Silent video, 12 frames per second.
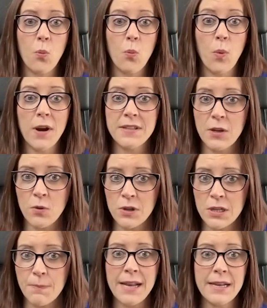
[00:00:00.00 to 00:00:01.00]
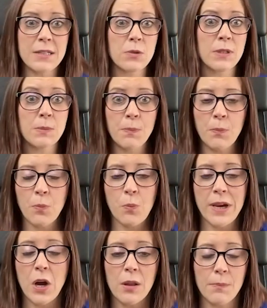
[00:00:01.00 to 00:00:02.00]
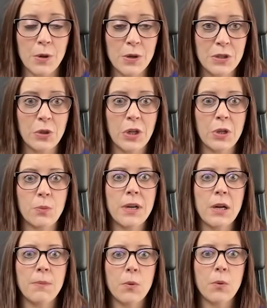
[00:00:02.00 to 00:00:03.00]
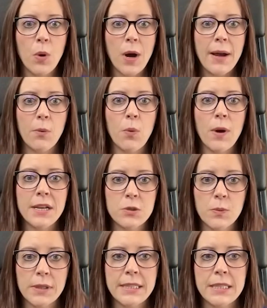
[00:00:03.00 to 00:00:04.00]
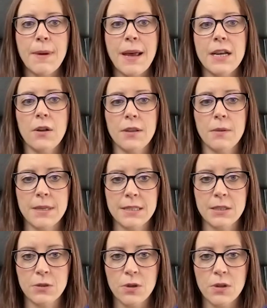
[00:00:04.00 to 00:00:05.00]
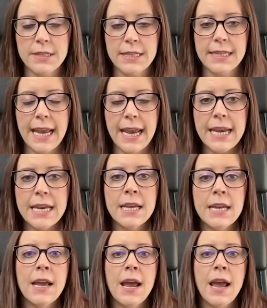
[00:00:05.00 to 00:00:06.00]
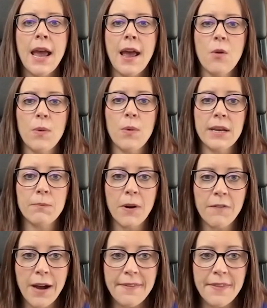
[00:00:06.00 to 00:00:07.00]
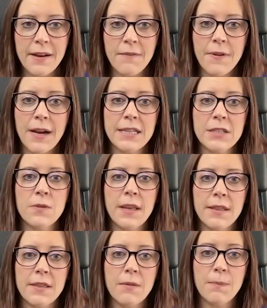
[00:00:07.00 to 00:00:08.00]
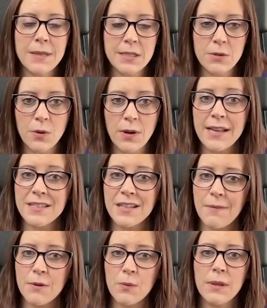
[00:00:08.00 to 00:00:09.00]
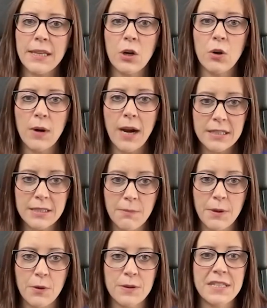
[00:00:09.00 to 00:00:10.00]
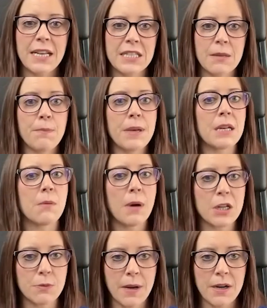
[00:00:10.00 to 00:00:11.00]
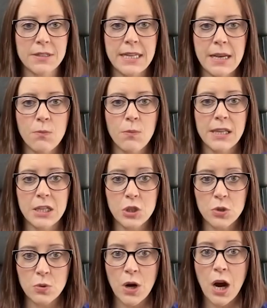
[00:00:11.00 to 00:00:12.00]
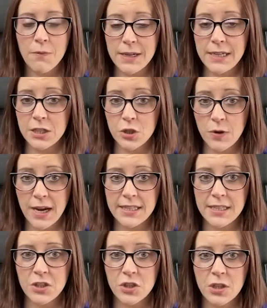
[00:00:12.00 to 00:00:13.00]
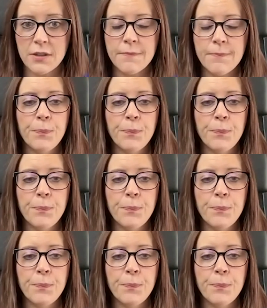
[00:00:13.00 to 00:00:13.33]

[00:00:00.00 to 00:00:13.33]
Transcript: Where's the owner dependence? We call it personal goodwill, but what is really dependent on the business owner today? And we can provide that advice so that the business owner has time to really correct some of those things and be in a much better state when they are ready to transition.